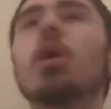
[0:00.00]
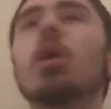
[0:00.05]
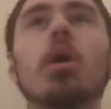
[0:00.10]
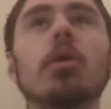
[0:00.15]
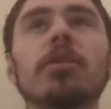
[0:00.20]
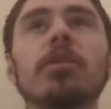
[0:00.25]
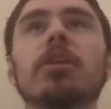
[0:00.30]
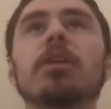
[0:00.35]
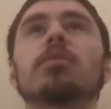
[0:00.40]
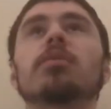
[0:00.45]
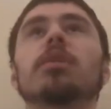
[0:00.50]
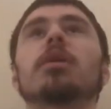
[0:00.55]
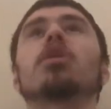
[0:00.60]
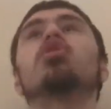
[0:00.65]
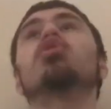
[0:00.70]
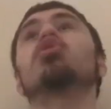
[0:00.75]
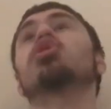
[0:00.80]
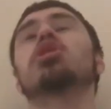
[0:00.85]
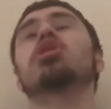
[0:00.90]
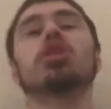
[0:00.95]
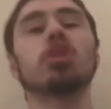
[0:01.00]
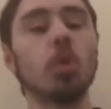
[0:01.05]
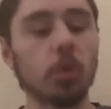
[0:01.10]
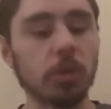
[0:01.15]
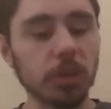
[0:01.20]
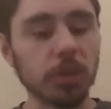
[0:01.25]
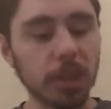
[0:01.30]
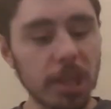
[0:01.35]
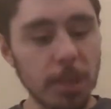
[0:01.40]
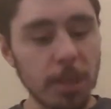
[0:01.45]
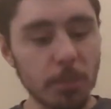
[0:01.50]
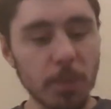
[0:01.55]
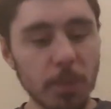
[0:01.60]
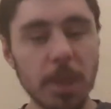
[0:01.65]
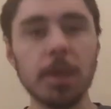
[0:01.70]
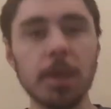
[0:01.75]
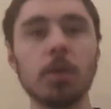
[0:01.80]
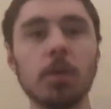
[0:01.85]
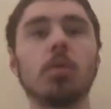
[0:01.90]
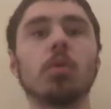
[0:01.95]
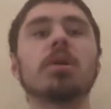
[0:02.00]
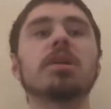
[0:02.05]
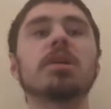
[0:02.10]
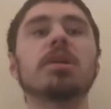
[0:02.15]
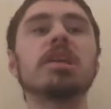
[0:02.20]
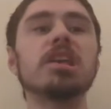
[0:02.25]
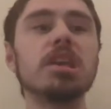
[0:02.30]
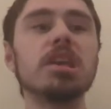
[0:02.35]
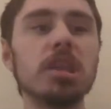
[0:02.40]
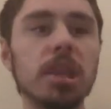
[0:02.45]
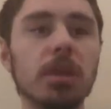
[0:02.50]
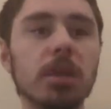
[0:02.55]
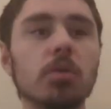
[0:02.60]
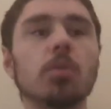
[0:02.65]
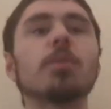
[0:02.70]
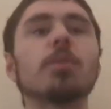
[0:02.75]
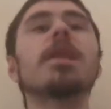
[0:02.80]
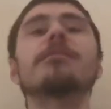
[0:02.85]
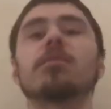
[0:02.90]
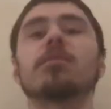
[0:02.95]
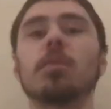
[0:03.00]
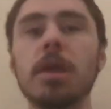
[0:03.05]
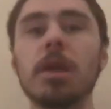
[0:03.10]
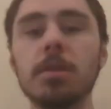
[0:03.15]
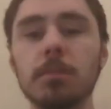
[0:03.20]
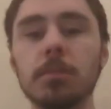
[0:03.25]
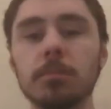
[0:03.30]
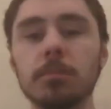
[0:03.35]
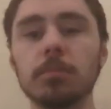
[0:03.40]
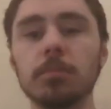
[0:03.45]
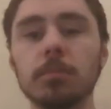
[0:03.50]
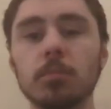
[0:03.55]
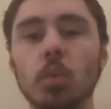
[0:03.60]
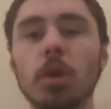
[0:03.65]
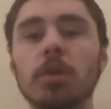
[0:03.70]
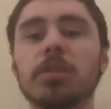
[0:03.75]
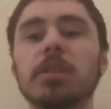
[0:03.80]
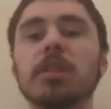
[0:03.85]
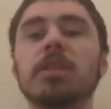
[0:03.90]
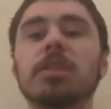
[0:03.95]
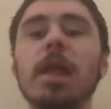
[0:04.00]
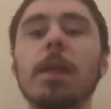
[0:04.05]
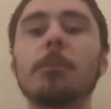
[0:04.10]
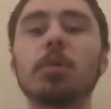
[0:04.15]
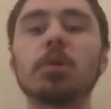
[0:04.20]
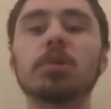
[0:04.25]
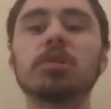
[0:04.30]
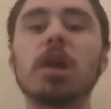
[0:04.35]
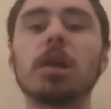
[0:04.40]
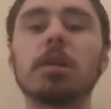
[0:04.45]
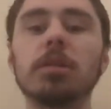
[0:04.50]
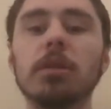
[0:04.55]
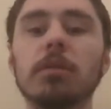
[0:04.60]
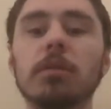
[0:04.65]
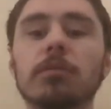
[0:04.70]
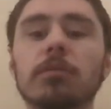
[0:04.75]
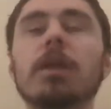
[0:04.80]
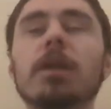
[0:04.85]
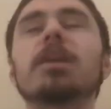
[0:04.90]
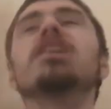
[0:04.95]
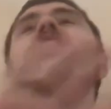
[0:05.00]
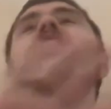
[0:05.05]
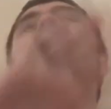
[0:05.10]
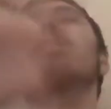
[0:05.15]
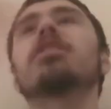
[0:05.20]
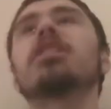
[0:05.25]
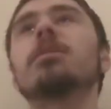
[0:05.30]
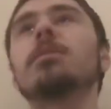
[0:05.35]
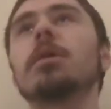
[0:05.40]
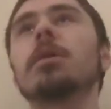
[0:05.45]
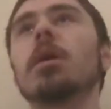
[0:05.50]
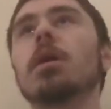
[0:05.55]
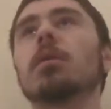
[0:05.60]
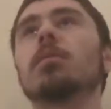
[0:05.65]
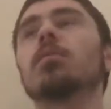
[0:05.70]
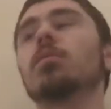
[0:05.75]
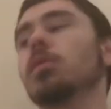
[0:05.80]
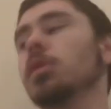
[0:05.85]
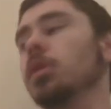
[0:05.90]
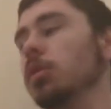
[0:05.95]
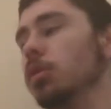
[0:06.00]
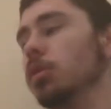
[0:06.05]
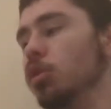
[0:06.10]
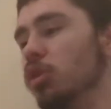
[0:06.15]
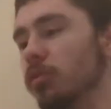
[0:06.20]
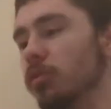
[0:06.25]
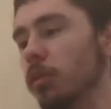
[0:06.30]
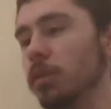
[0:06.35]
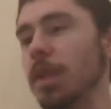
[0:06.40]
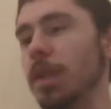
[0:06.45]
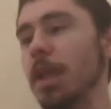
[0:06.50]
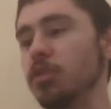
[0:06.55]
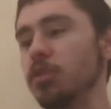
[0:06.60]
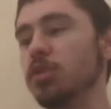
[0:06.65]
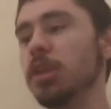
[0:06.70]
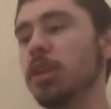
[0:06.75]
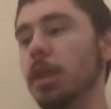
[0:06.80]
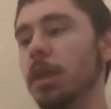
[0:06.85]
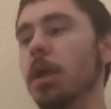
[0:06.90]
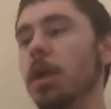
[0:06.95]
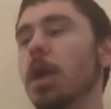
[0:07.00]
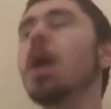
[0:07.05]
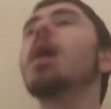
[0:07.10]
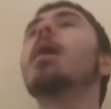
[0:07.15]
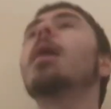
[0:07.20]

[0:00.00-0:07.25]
or sleeping, or eating, or whatever, right? Where it's like not productive. Like eating and sleeping are useful. Yes, you need it. But